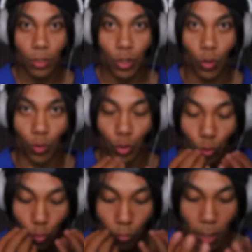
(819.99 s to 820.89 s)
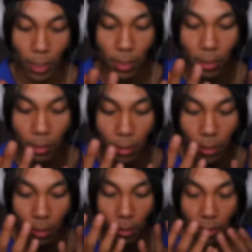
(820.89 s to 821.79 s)
So you must
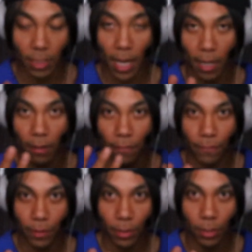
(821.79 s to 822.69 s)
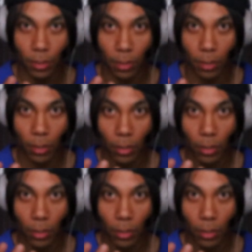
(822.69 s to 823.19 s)
stay filled